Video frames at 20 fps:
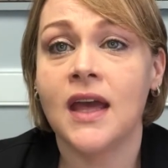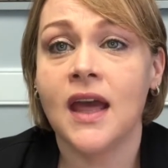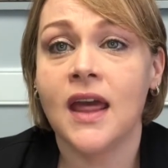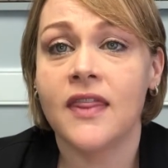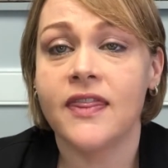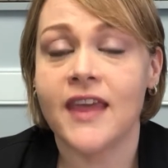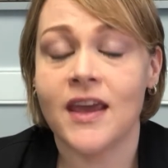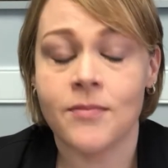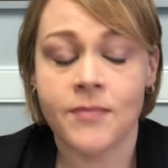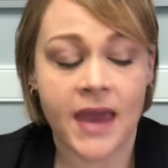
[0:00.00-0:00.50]

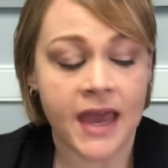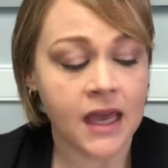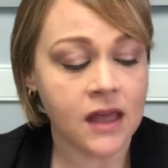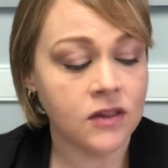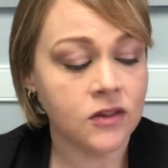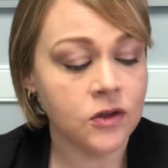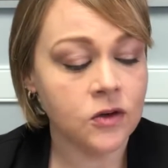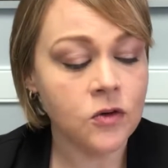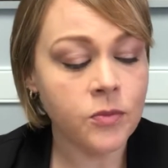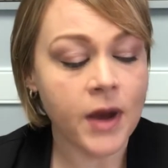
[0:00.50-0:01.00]
They make
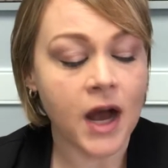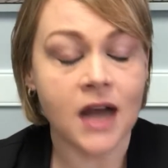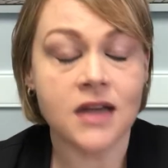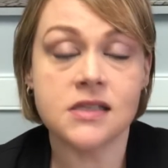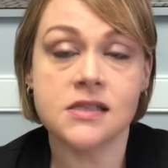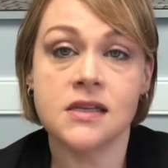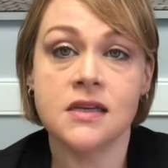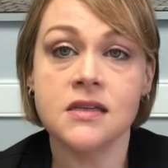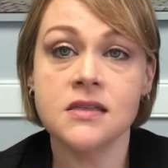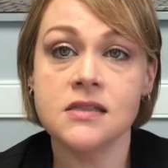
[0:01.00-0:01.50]
little
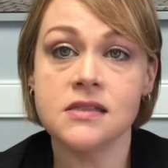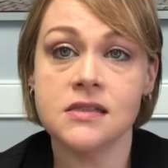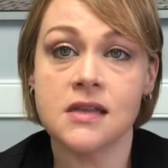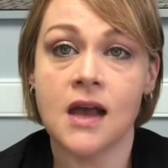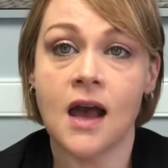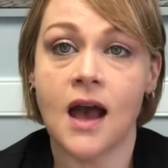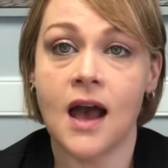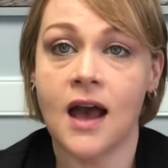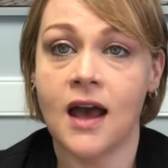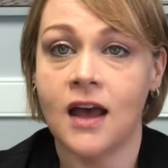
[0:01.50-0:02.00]
boxes.
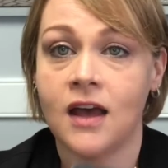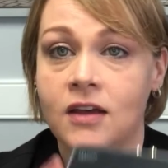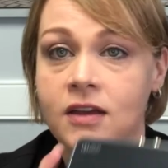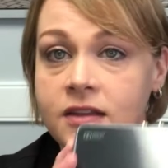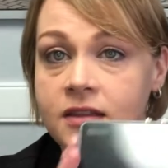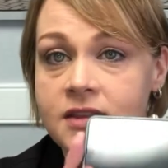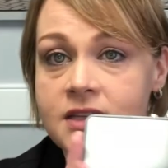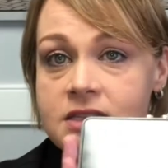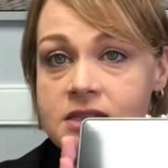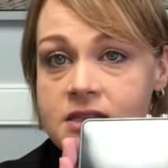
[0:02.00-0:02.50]

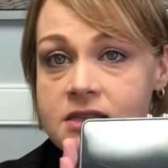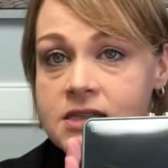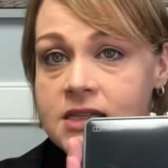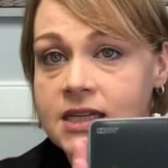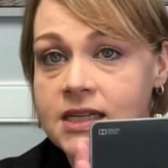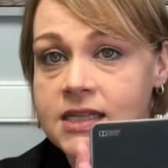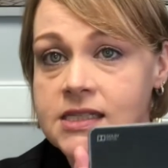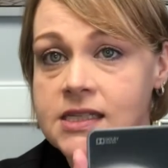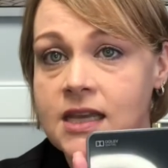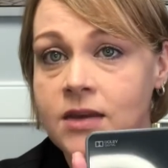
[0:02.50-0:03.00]
This is an
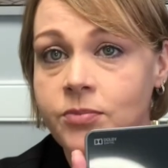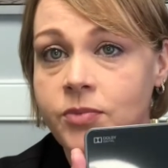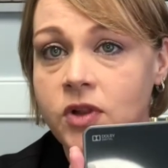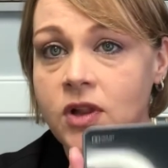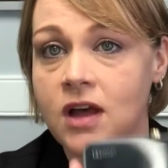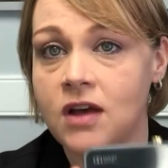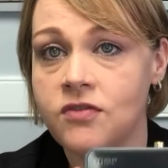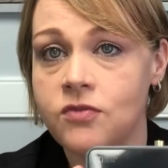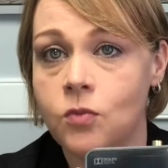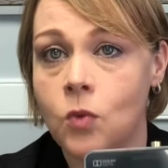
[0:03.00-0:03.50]
example
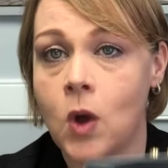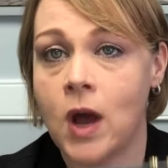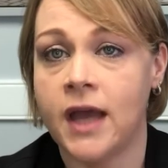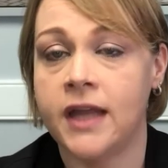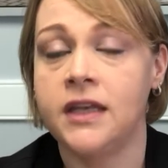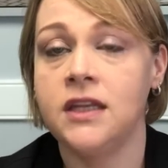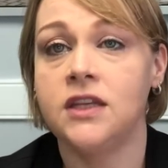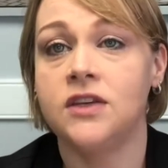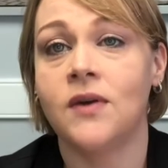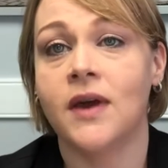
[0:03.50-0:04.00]
of one.
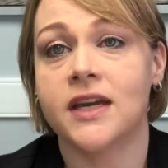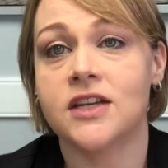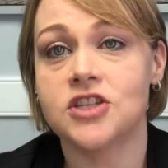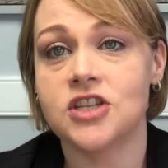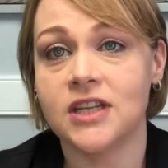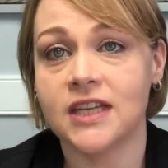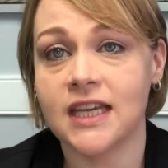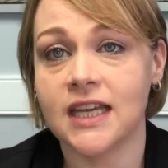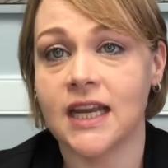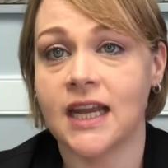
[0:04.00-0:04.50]
You actually
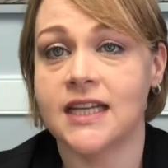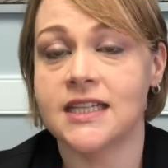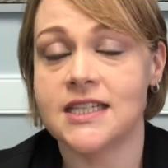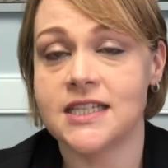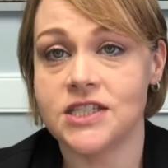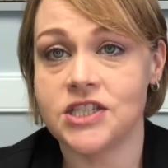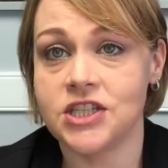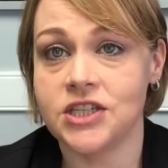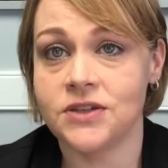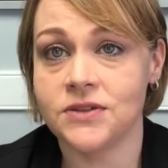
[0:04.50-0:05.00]
connect it
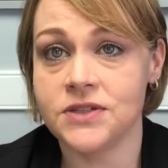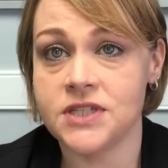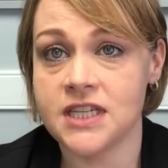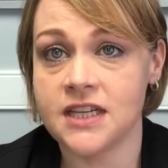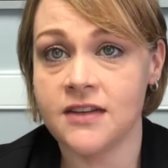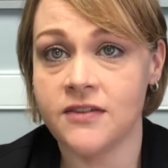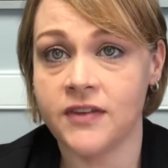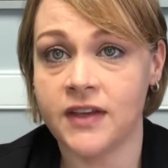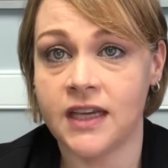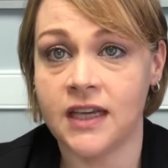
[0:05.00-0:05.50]
to your
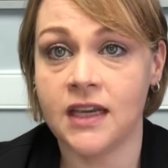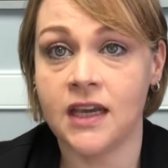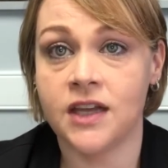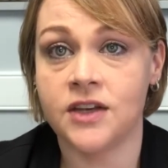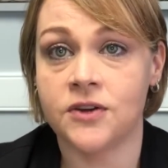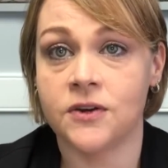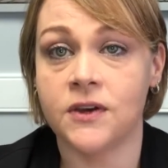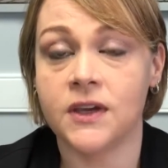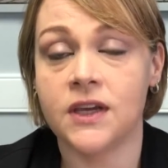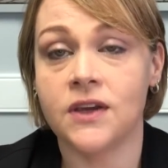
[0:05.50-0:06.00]
TV and your
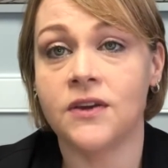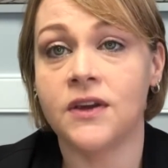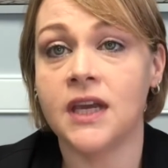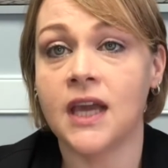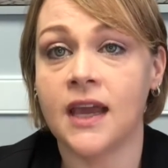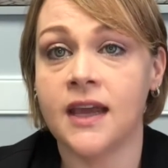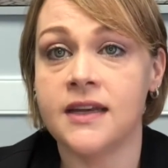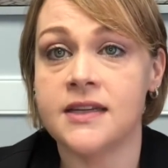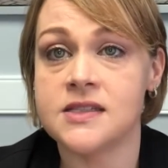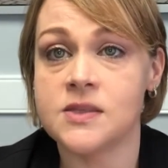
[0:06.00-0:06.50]
hearing
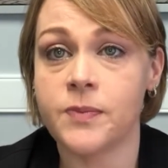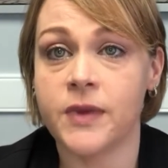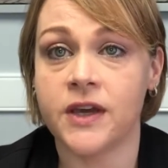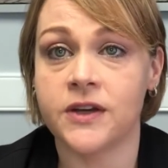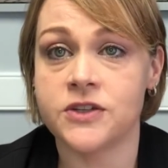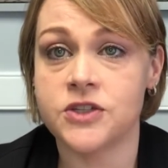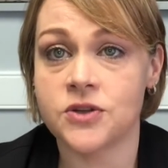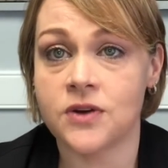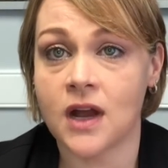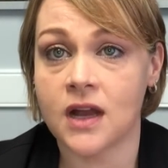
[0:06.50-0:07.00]
aid is paired
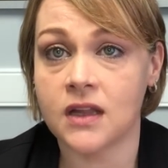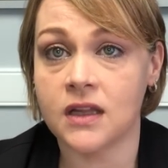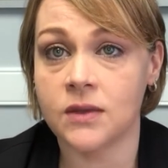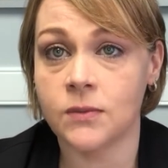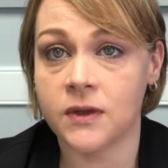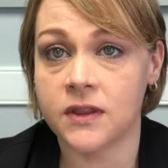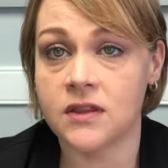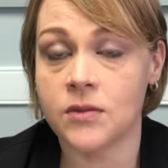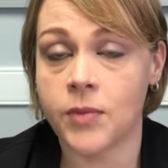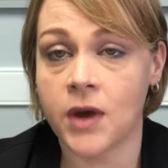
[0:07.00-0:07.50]
directly
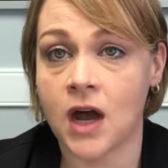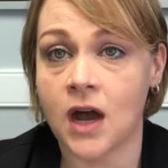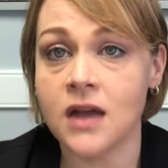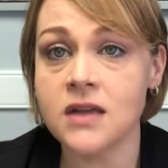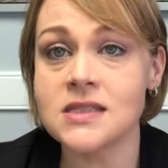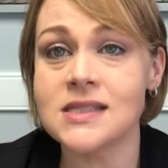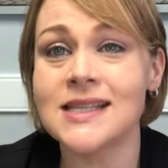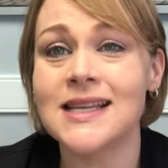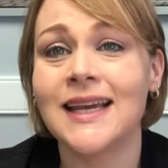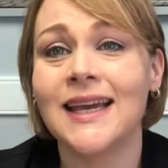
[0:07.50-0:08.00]
with the box.